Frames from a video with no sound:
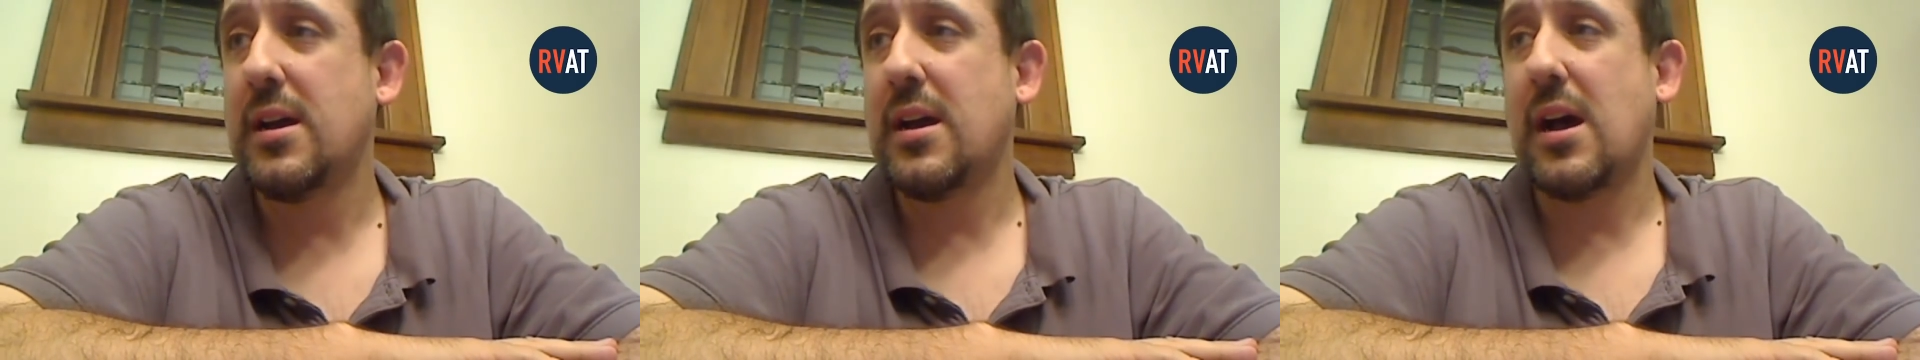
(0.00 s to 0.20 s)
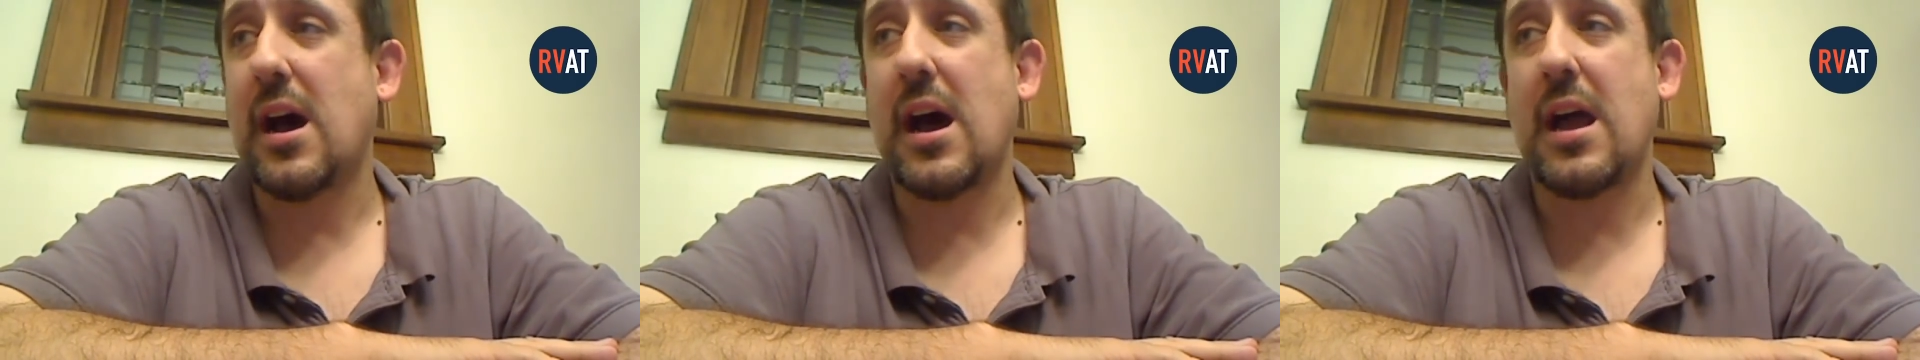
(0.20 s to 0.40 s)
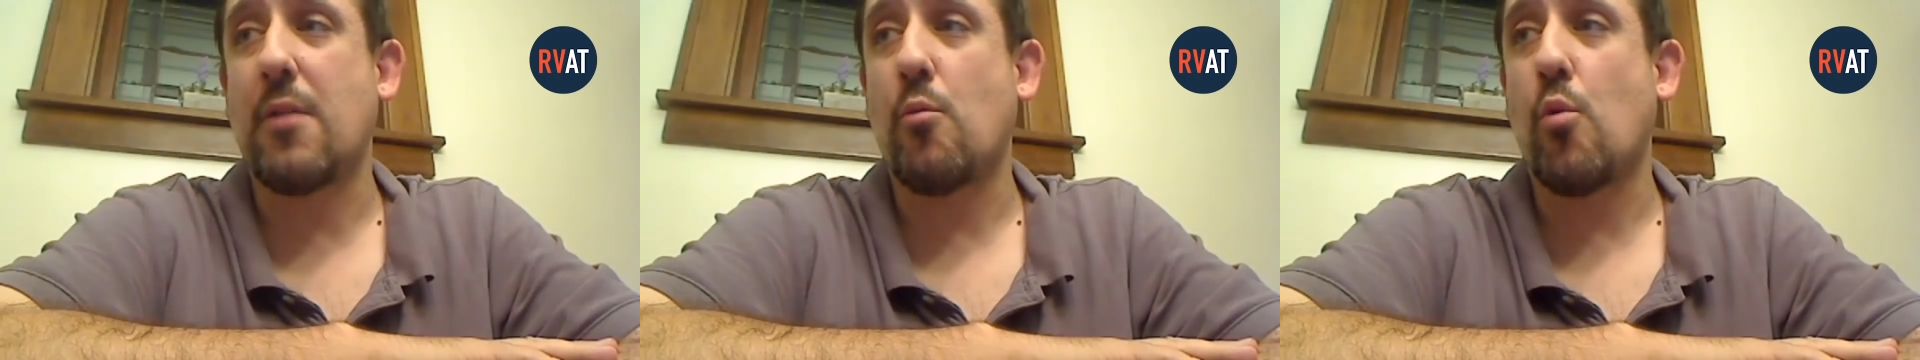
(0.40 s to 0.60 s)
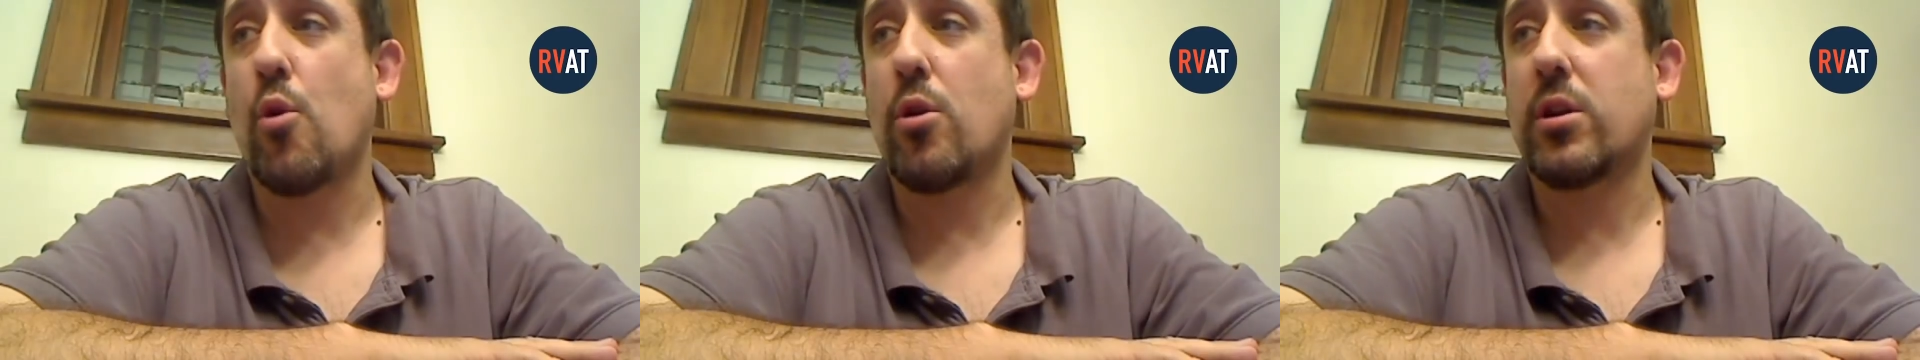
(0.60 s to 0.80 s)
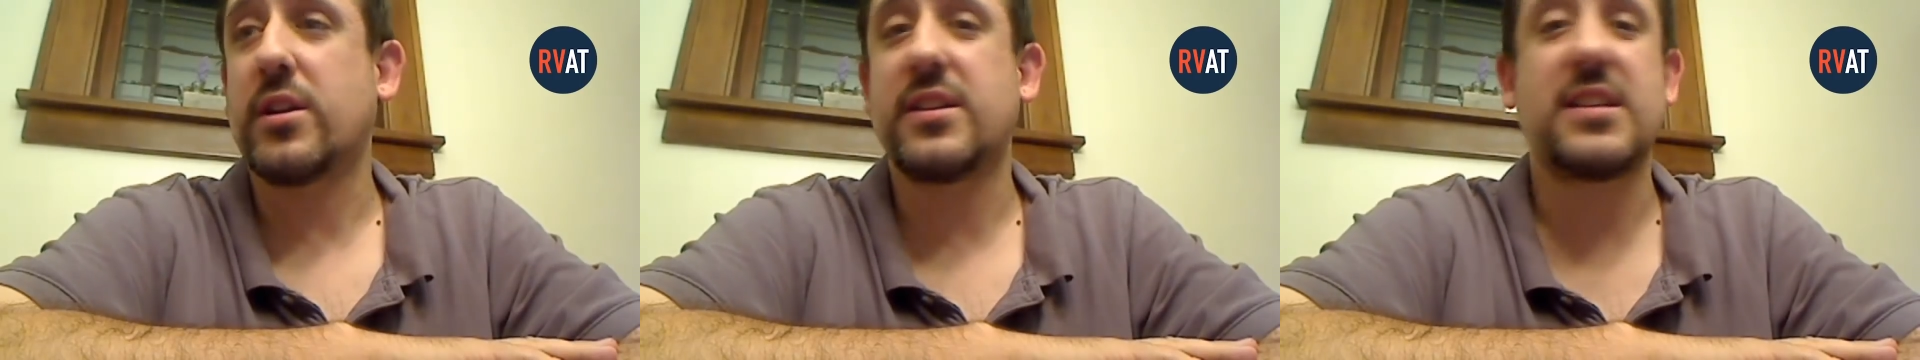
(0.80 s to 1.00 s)
I
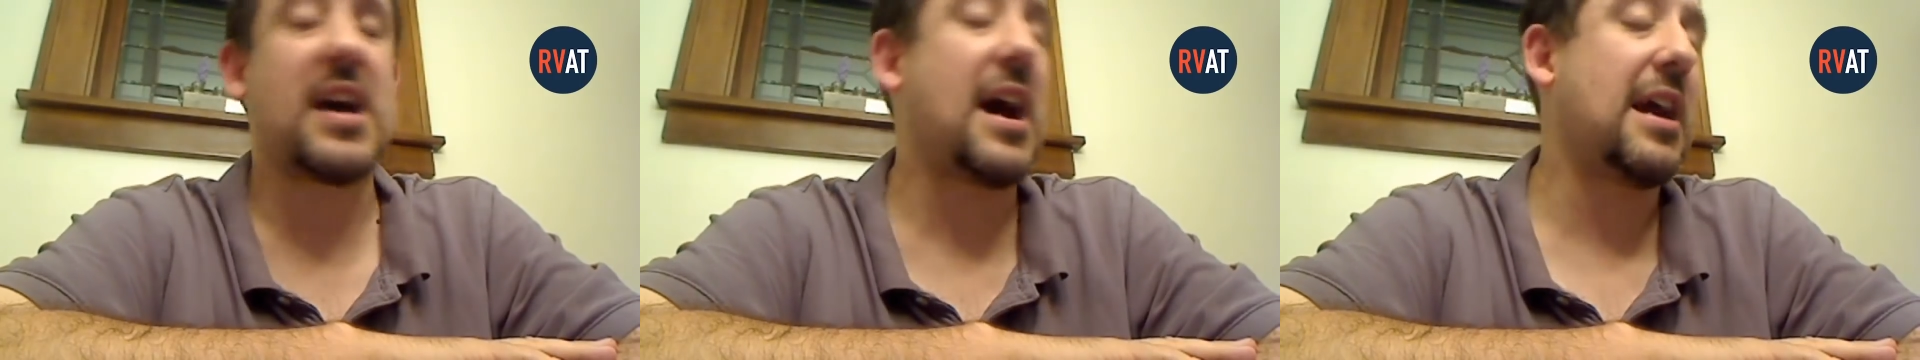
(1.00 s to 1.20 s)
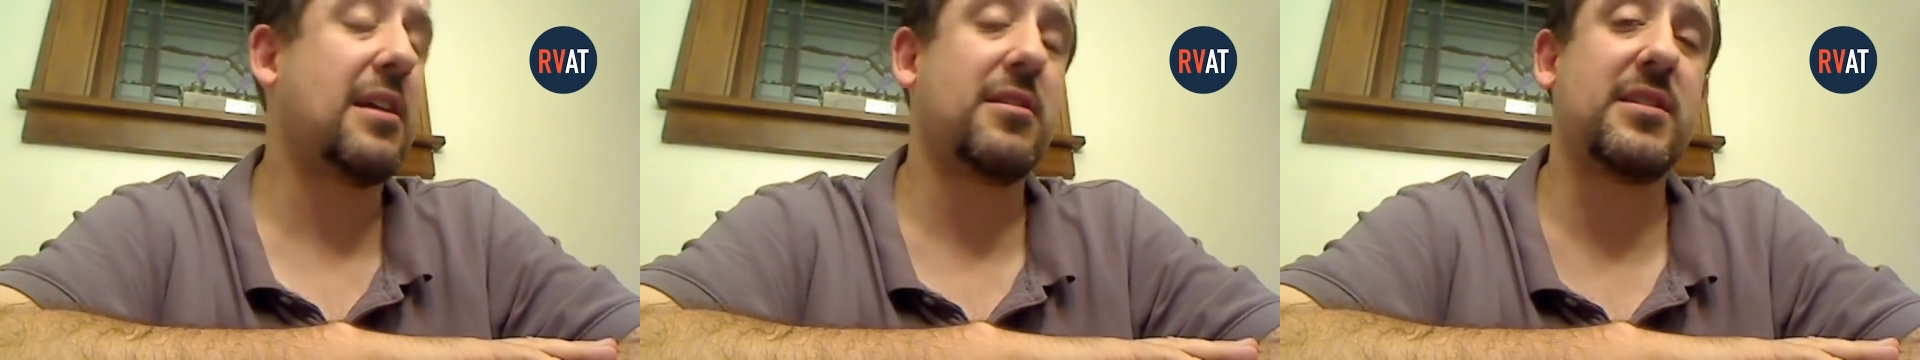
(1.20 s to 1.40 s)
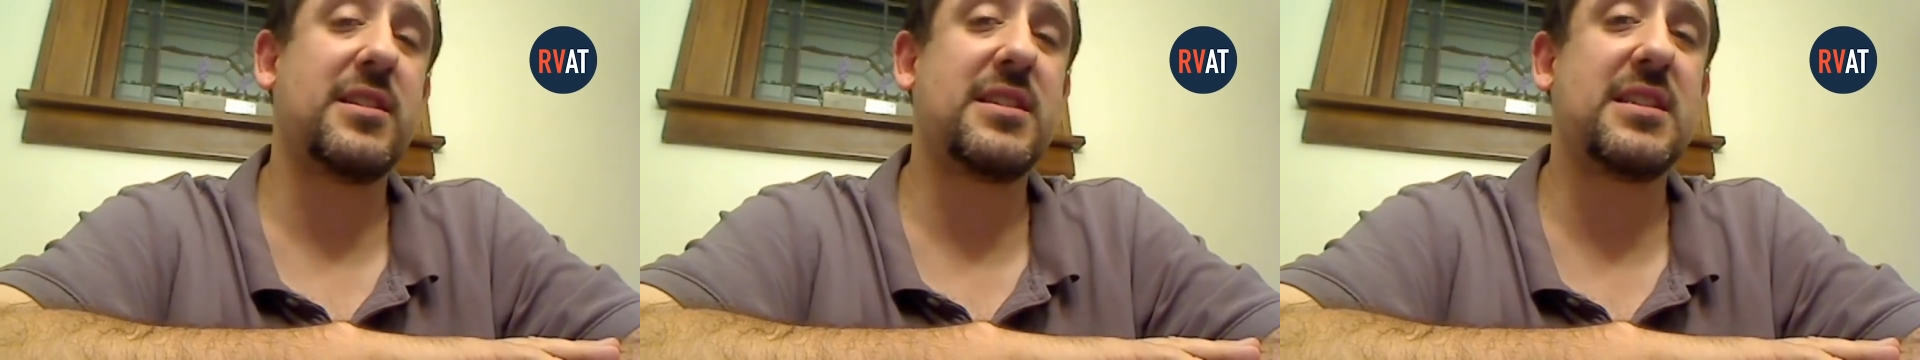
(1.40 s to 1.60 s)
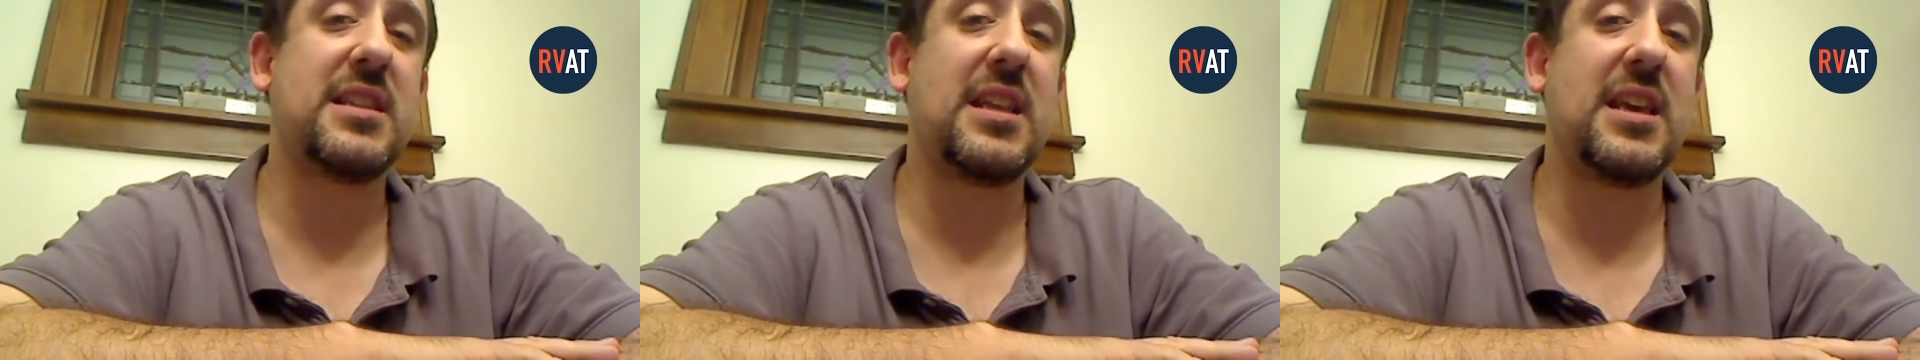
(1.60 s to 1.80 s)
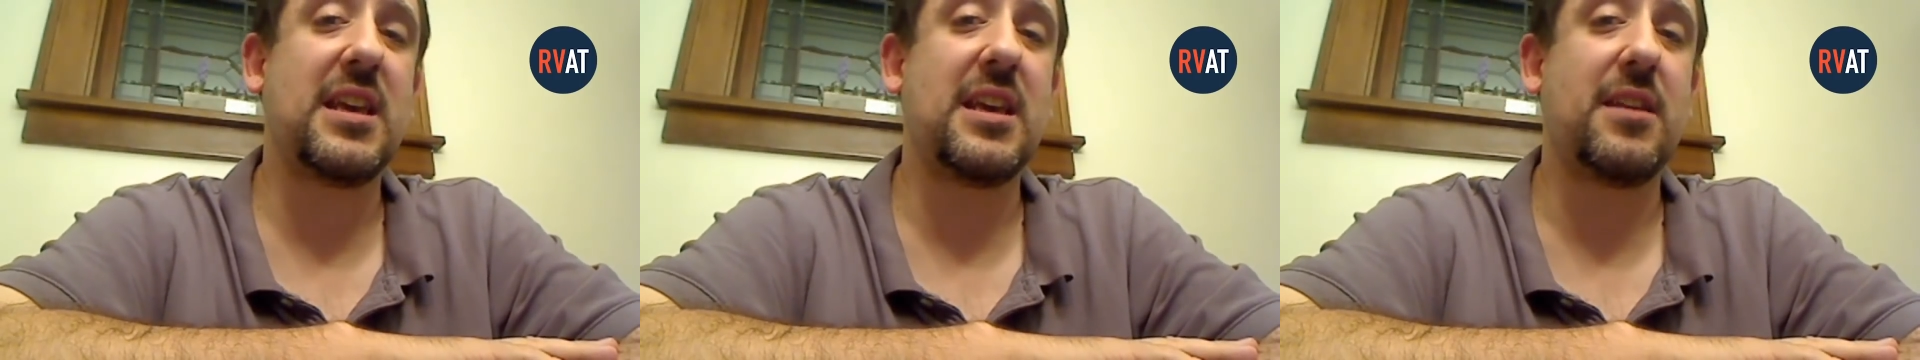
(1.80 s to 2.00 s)
worked tirelessly